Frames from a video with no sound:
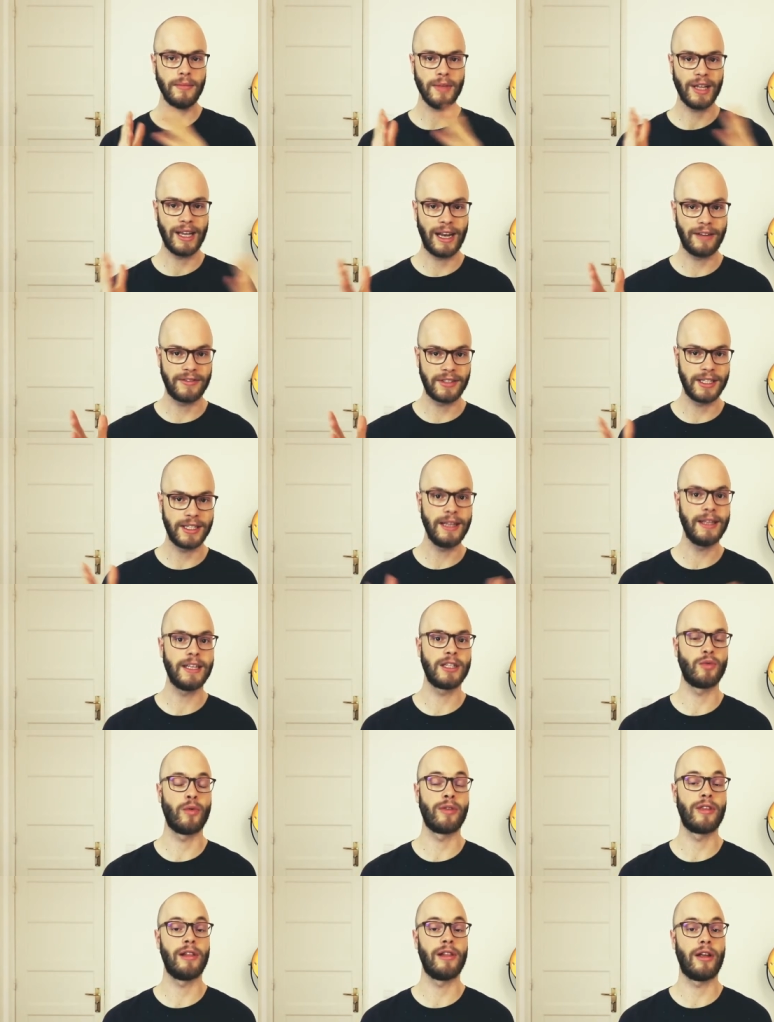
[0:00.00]
And I've seen this
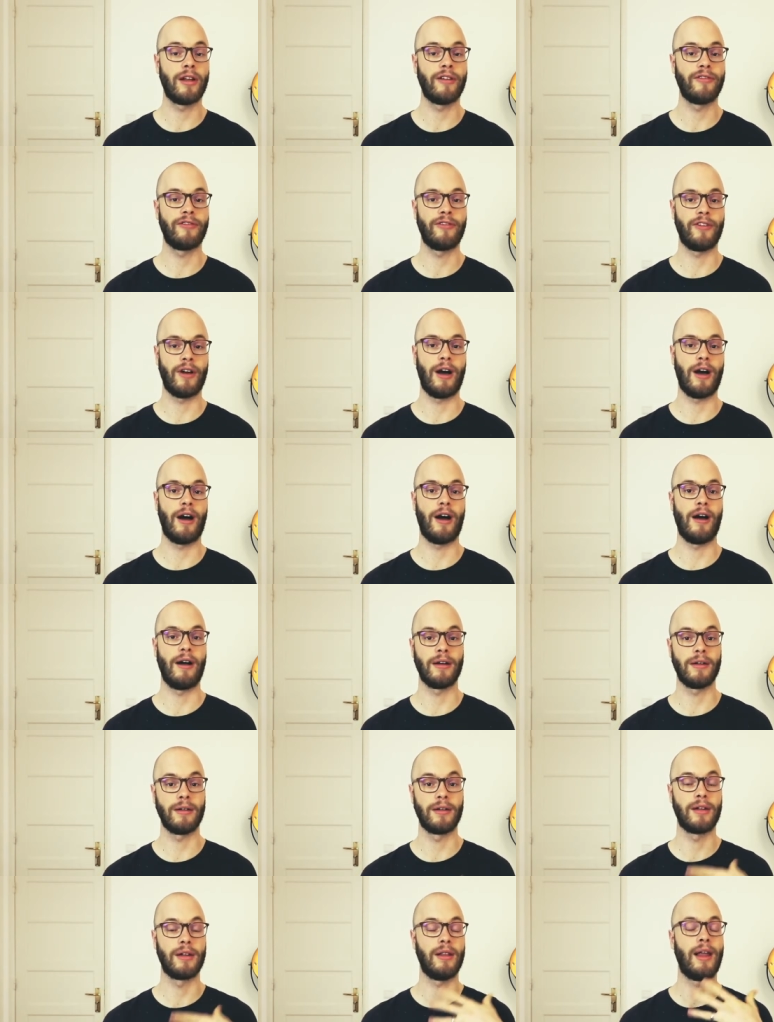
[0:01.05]
with a lot of uh,
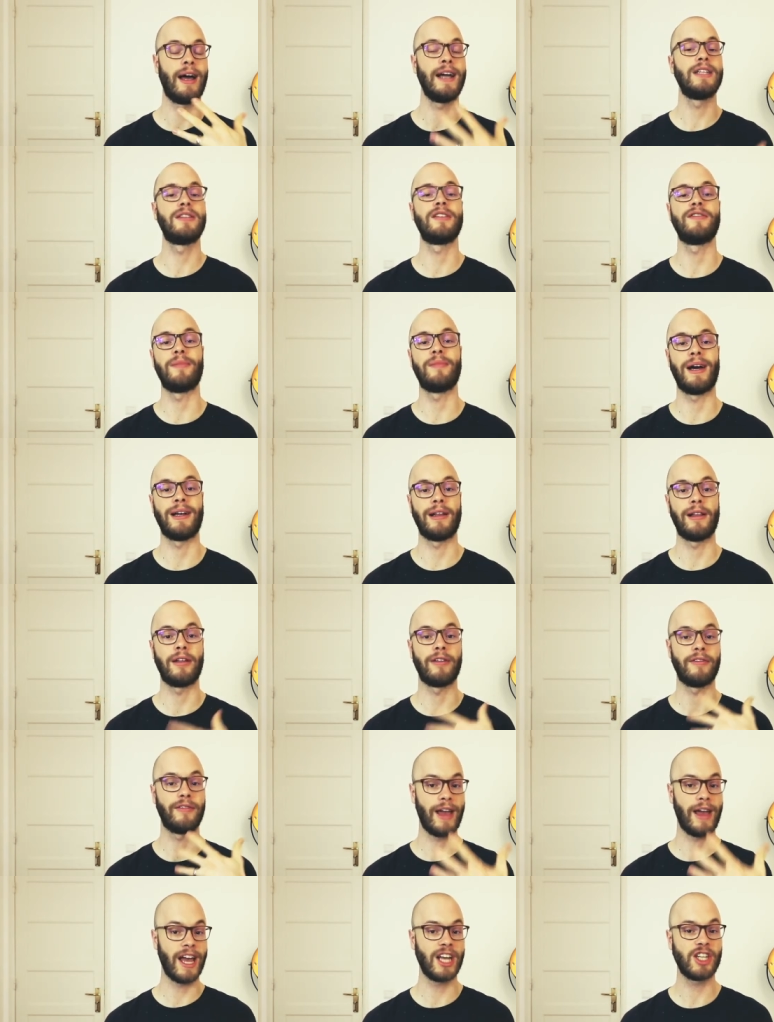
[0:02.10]
clients of mine, a lot
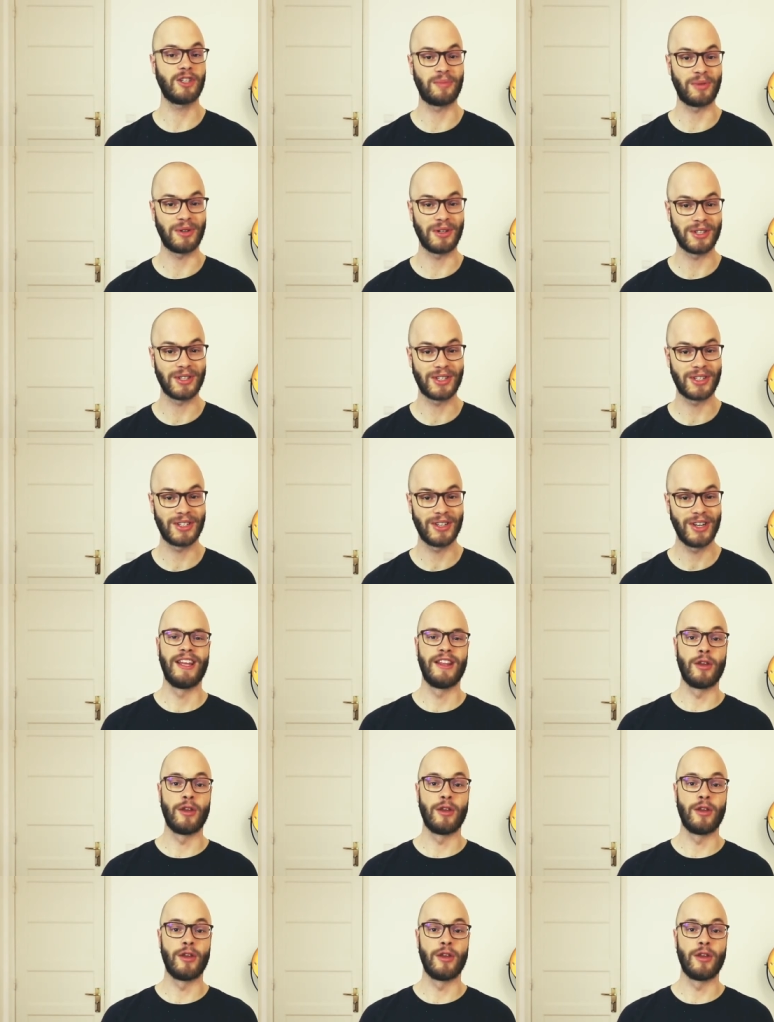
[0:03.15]
of experts.